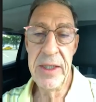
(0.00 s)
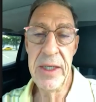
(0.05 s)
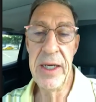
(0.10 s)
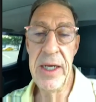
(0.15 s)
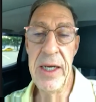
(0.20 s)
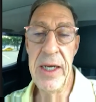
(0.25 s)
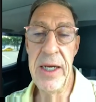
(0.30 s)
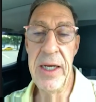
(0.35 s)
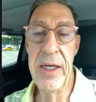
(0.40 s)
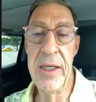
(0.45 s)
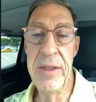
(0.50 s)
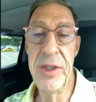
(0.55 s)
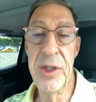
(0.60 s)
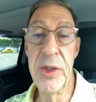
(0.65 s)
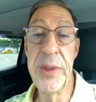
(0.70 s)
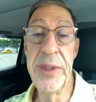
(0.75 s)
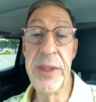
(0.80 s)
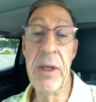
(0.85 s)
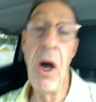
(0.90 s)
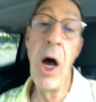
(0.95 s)
uh,
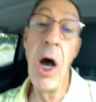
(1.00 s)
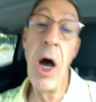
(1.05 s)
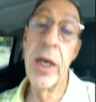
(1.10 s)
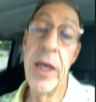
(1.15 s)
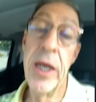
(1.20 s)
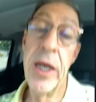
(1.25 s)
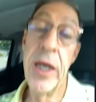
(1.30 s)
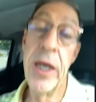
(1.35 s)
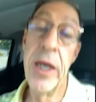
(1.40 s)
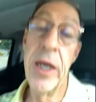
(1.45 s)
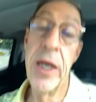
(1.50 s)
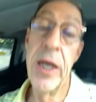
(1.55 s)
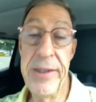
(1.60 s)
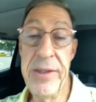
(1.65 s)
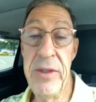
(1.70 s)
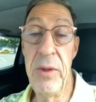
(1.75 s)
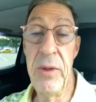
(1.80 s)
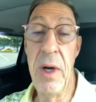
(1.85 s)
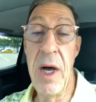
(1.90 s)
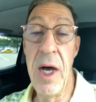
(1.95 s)
doing hog hunting. I
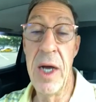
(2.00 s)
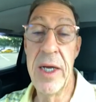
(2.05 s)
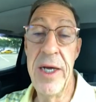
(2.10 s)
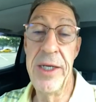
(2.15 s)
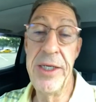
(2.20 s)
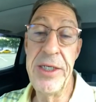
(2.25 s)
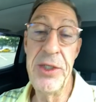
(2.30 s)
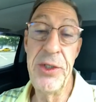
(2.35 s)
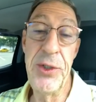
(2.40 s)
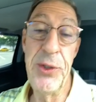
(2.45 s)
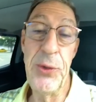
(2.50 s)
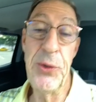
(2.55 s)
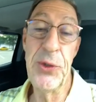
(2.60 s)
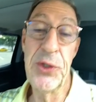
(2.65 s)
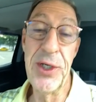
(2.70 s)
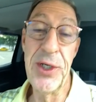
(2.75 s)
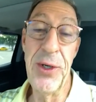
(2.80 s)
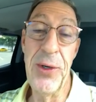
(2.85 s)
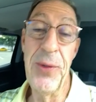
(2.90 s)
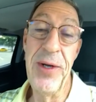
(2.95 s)
do hog hunting too,
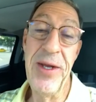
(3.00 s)
so